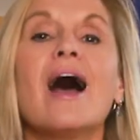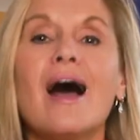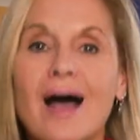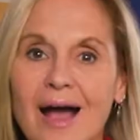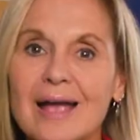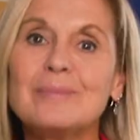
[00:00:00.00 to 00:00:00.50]

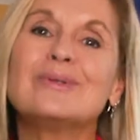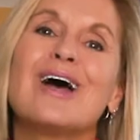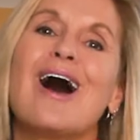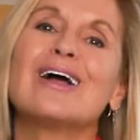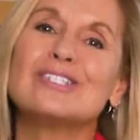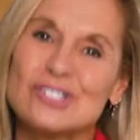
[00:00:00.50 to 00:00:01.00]
I'm
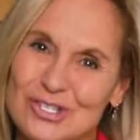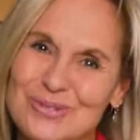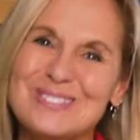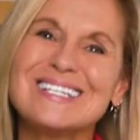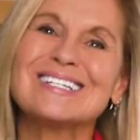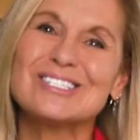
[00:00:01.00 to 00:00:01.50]
not
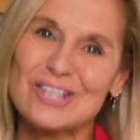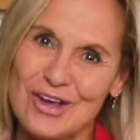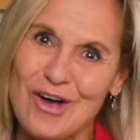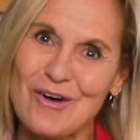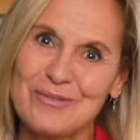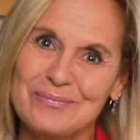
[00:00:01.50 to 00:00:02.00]
choosing to
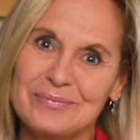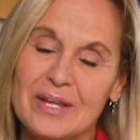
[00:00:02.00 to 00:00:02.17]
go.